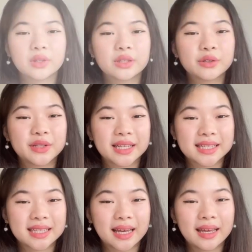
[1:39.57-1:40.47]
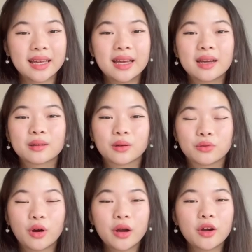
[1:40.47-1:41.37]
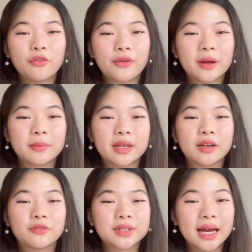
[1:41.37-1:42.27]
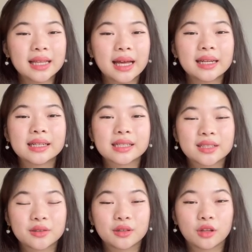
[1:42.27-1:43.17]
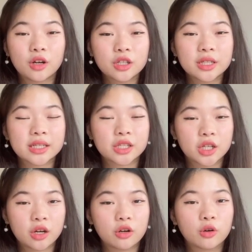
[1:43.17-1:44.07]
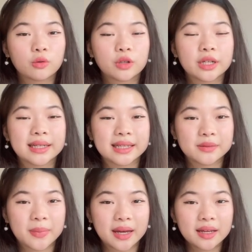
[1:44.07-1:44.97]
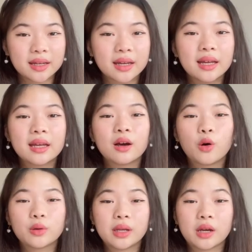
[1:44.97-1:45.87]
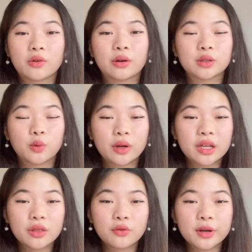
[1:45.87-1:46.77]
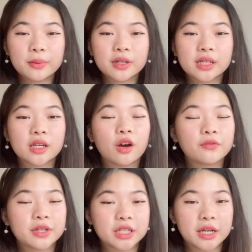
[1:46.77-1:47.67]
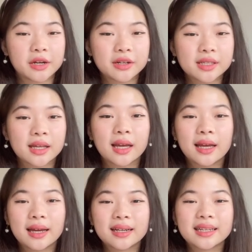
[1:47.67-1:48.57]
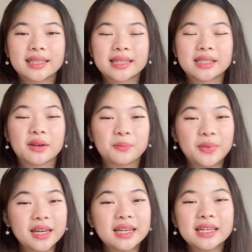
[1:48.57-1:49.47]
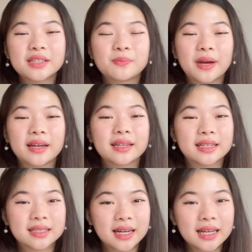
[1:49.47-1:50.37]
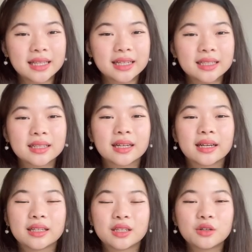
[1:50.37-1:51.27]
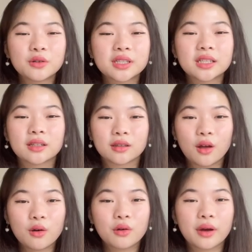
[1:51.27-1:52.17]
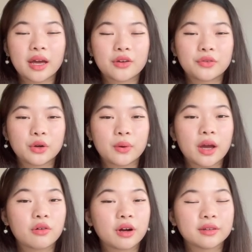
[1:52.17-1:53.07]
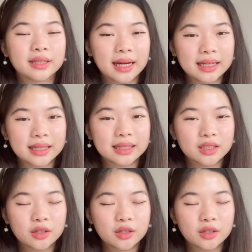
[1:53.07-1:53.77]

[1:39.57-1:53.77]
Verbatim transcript: To this day, the royal family of Thailand is still the largest shareholder in this bank, owning around twenty-three percent of the shares. This is the biggest bank in Thailand and you'll see the logo everywhere around Thailand.